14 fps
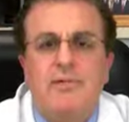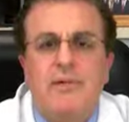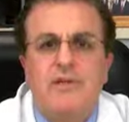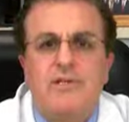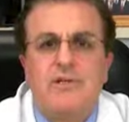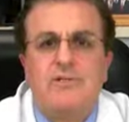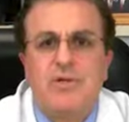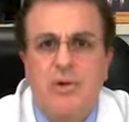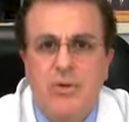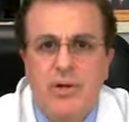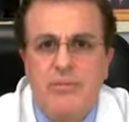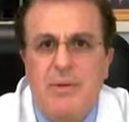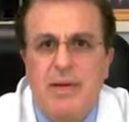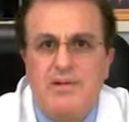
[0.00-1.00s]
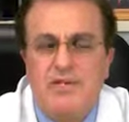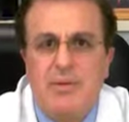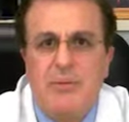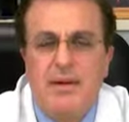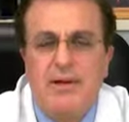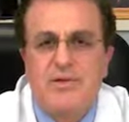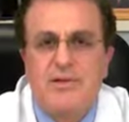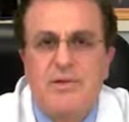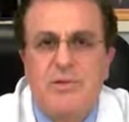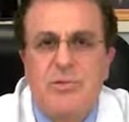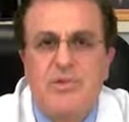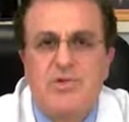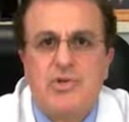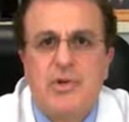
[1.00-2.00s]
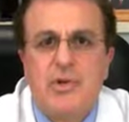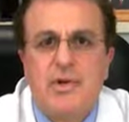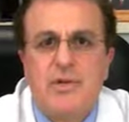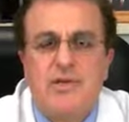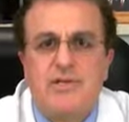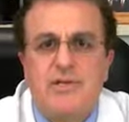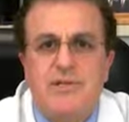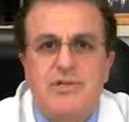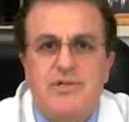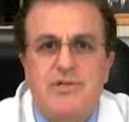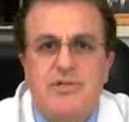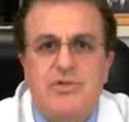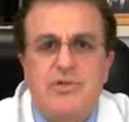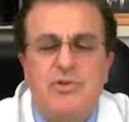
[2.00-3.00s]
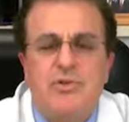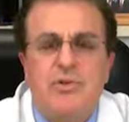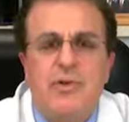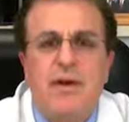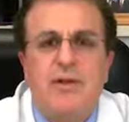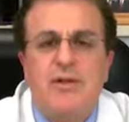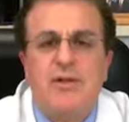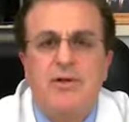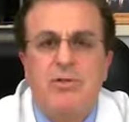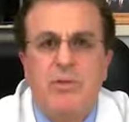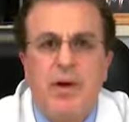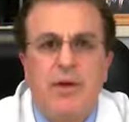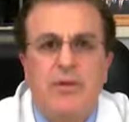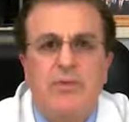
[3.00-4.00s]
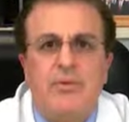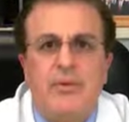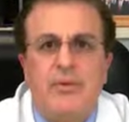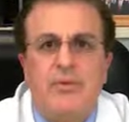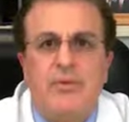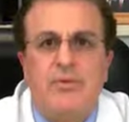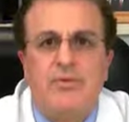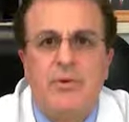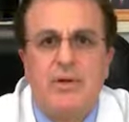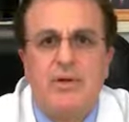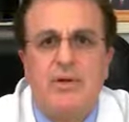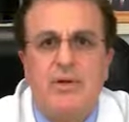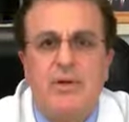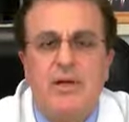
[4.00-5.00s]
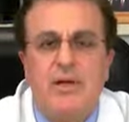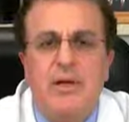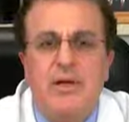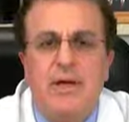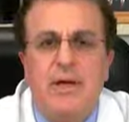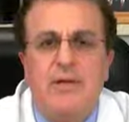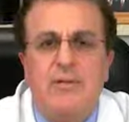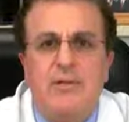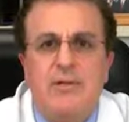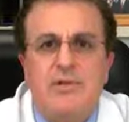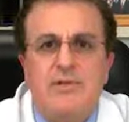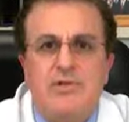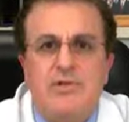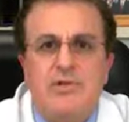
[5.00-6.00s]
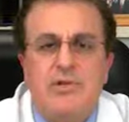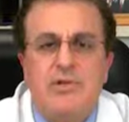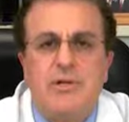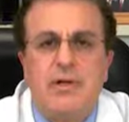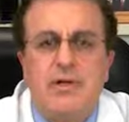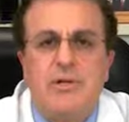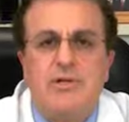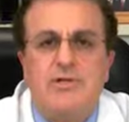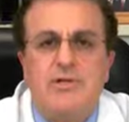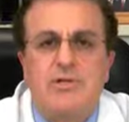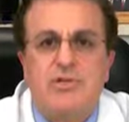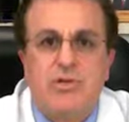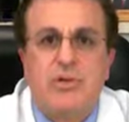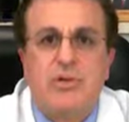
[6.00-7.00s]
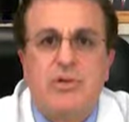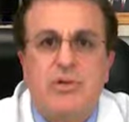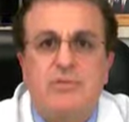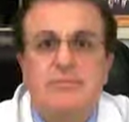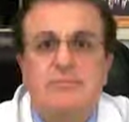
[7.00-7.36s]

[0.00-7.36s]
there's a donut mastopexy, which is an incision directly around the areolar, and the incision is a circle.